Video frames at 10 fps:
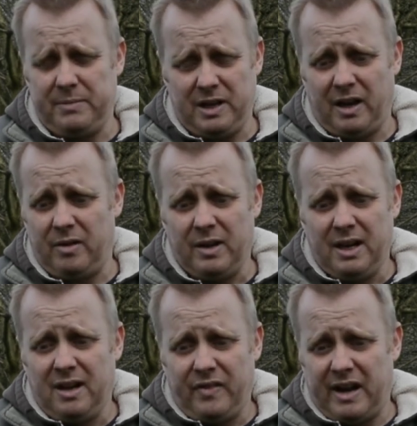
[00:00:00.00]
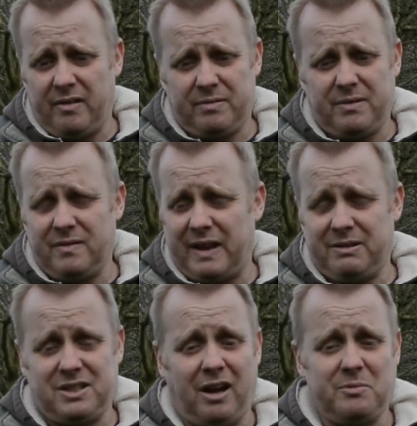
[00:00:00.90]
You know, there
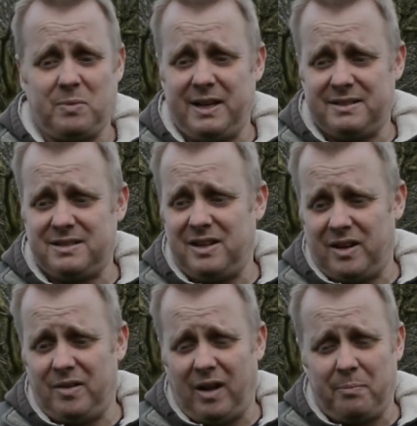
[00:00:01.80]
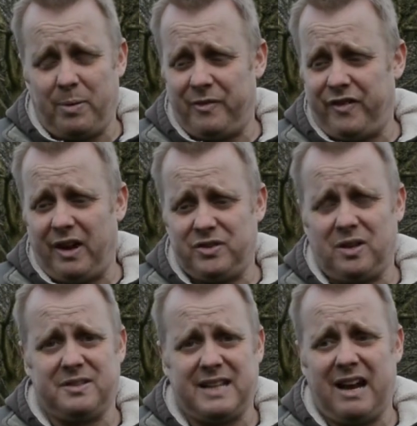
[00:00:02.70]
are times when it's, you know, I put 5
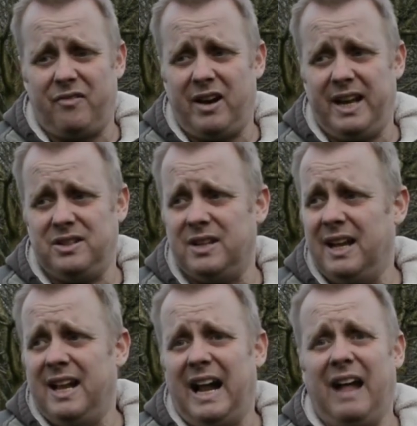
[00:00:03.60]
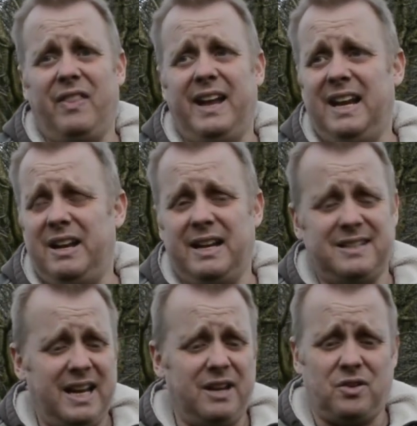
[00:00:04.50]
shots down range, and
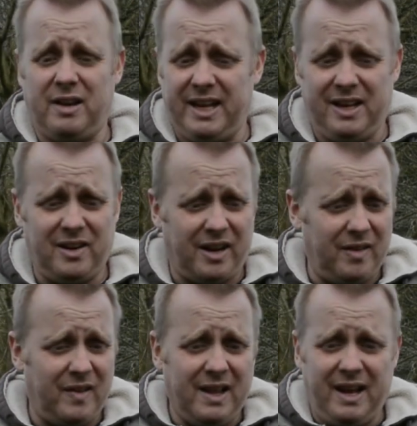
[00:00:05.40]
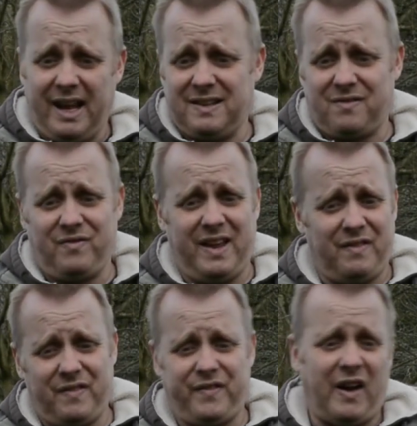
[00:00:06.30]
it's literally, you know, it's, you know,
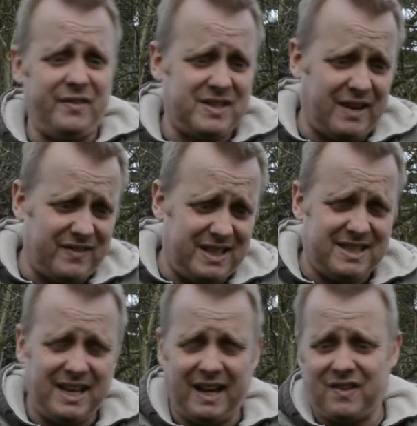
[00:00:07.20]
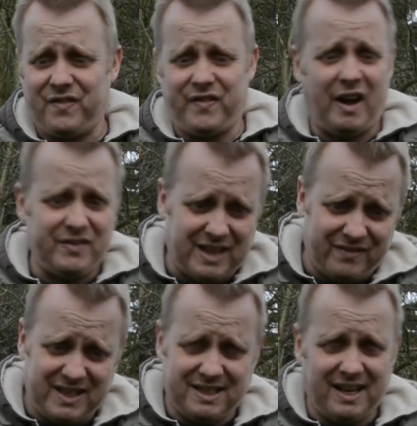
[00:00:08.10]
576,
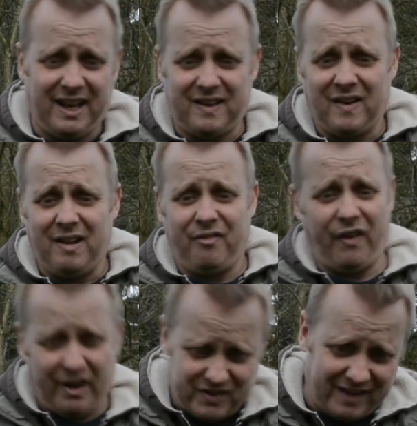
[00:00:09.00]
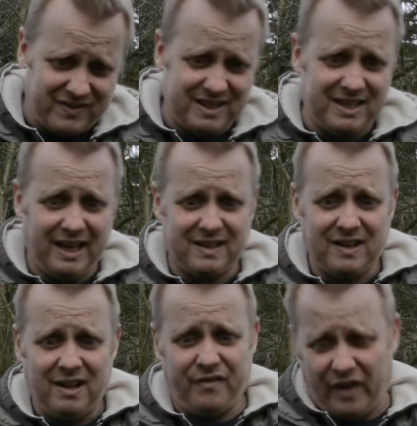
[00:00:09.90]
576, 576,
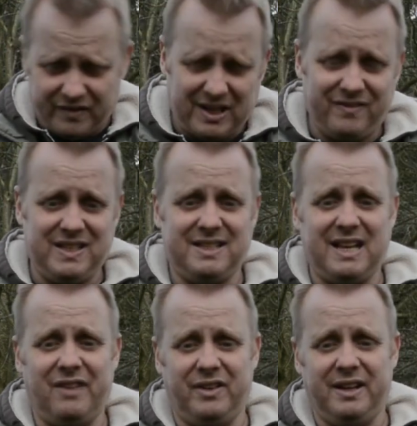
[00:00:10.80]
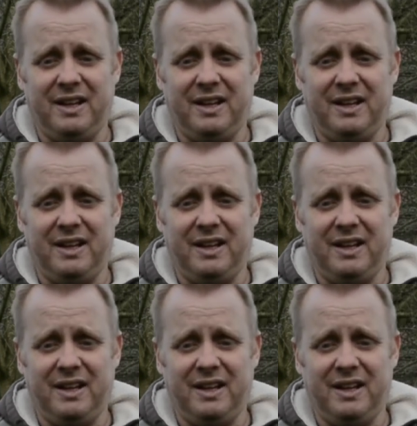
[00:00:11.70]
577,